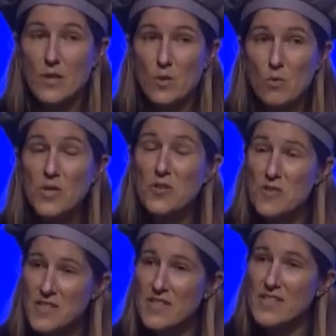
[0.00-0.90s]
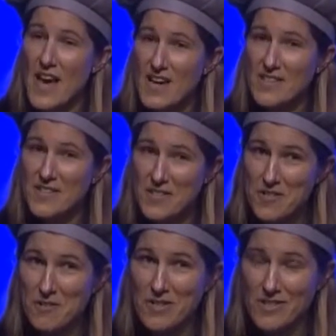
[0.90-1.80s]
We do this in science,
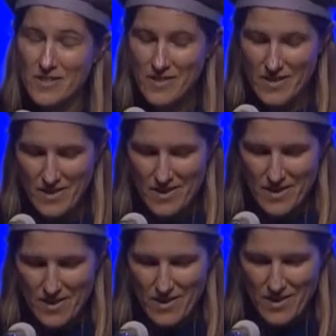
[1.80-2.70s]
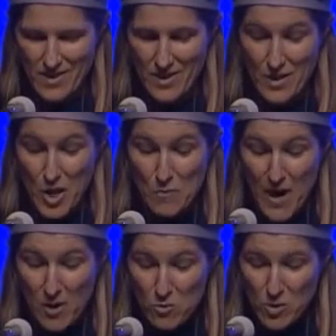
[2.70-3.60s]
too. In my
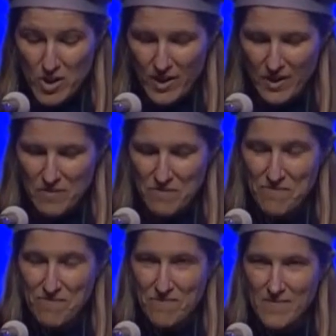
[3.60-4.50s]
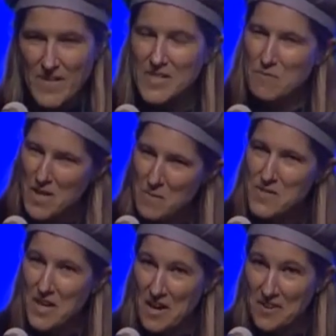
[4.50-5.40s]
own work, sometimes the
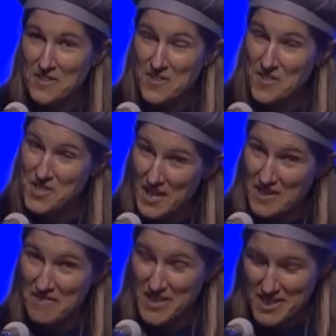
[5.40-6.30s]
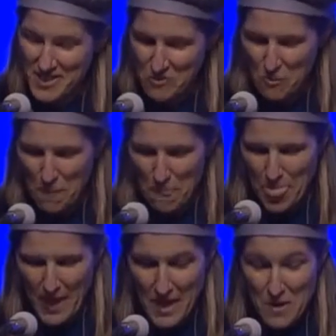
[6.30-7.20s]
characters are jellyfish,
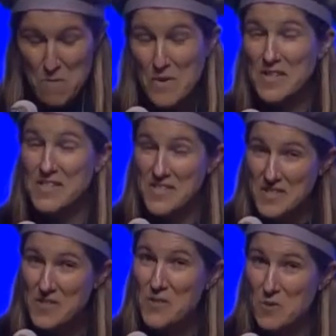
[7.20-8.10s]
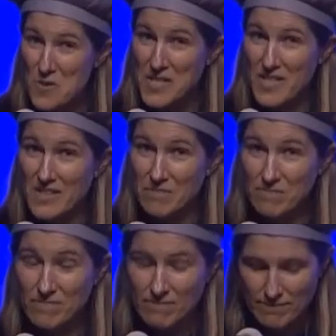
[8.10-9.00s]
but it's still storytelling.
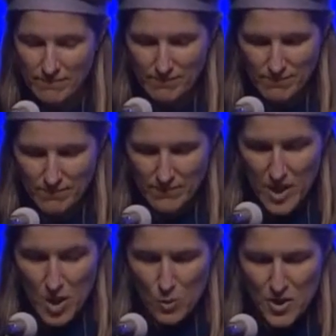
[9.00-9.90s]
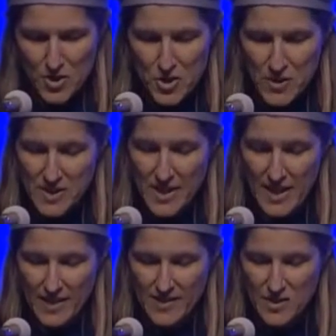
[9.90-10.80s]
When you're doing
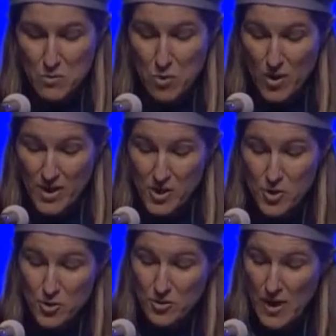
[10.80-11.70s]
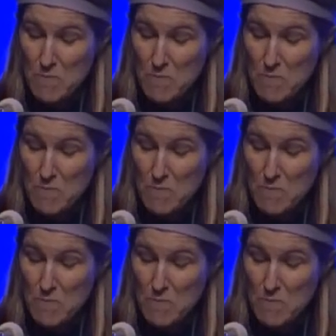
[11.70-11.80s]
science, it's important to choose the right